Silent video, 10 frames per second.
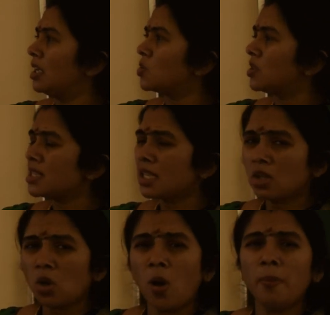So these
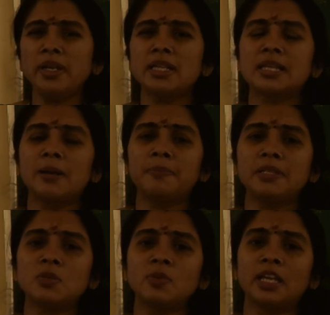are the common
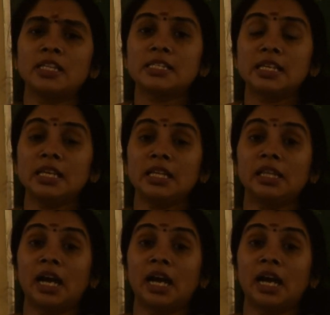examples we can see the